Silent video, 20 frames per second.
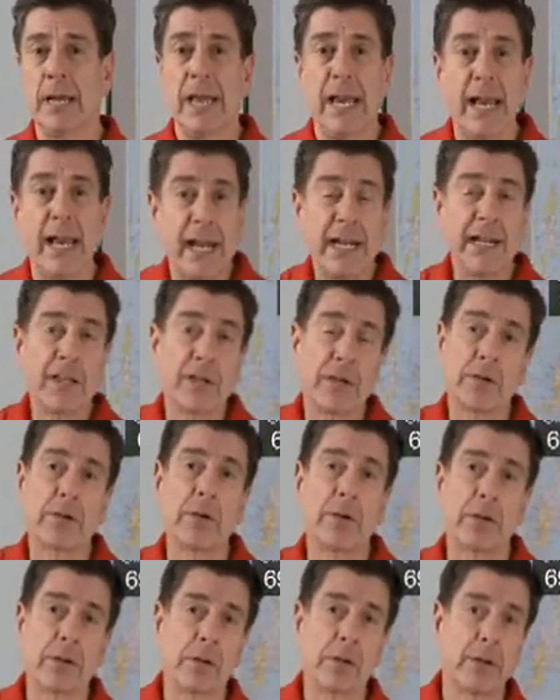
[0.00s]
hitting the
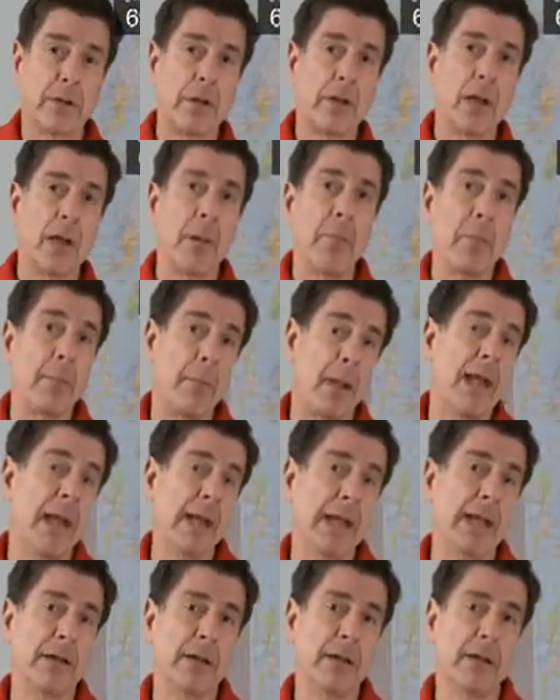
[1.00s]
dirt
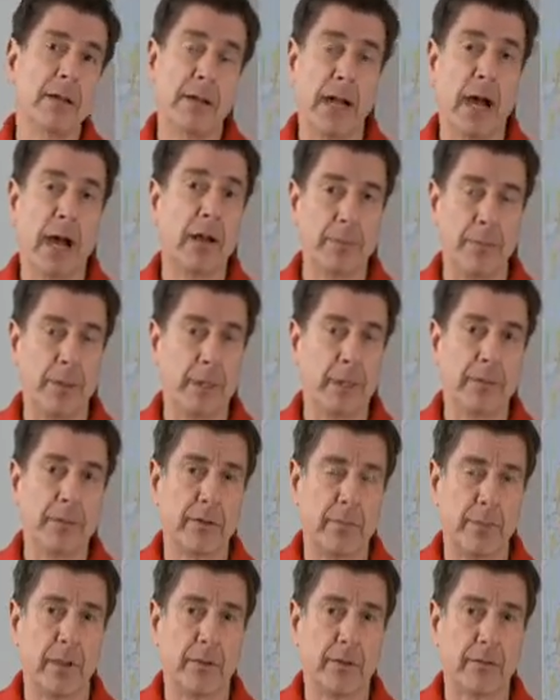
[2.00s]
may not be
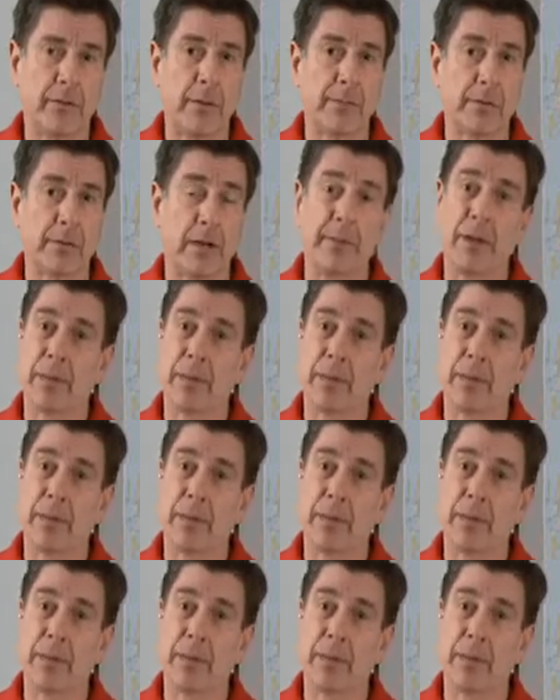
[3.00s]
the best option.